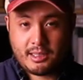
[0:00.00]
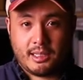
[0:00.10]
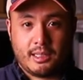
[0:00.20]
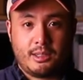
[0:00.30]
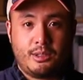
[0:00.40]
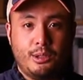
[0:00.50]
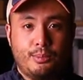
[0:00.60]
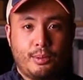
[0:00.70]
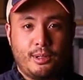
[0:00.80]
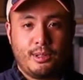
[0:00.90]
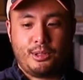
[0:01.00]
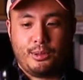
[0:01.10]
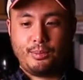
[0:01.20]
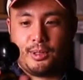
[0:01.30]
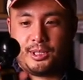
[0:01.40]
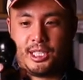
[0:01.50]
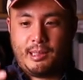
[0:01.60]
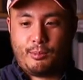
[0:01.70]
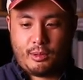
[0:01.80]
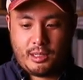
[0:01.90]
It's a super duper
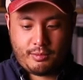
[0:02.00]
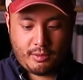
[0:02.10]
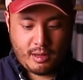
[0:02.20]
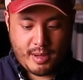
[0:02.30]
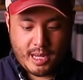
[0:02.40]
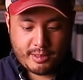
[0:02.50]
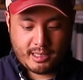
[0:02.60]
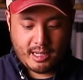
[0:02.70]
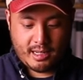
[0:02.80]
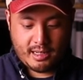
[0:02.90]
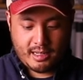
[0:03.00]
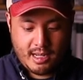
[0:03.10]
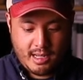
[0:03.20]
cheap one from Amazon